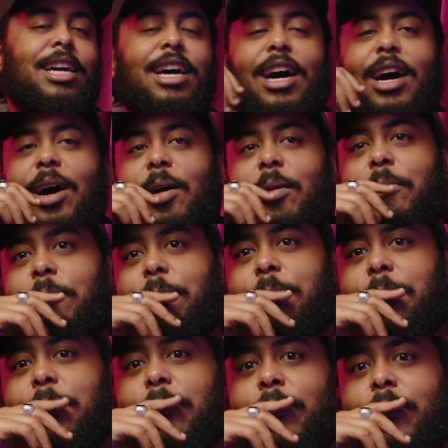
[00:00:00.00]

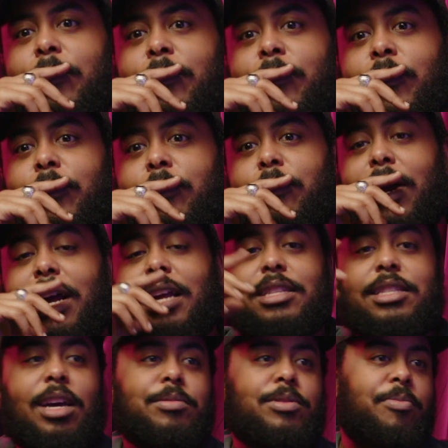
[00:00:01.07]
But in
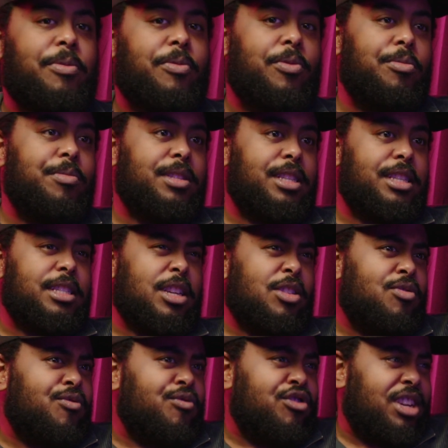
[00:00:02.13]
terms of performances, I
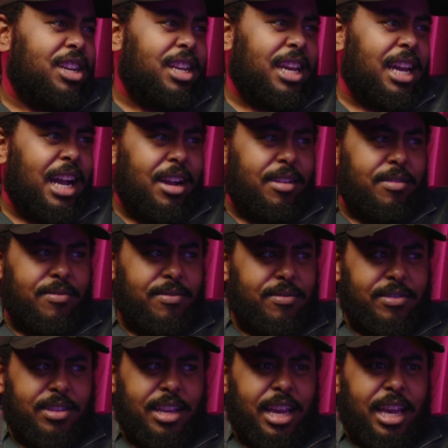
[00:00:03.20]
don't really have
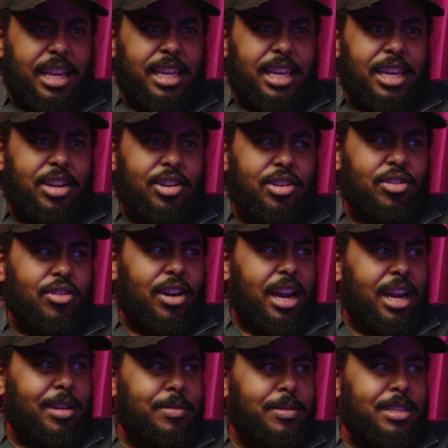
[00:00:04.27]
any
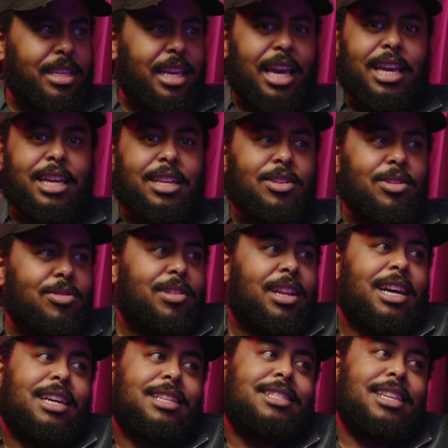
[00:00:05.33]
gripes. Kano,
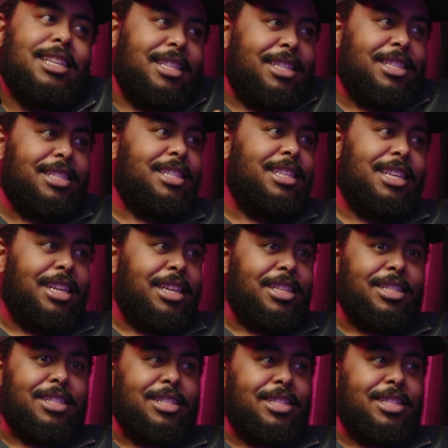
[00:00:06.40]
like I said, he's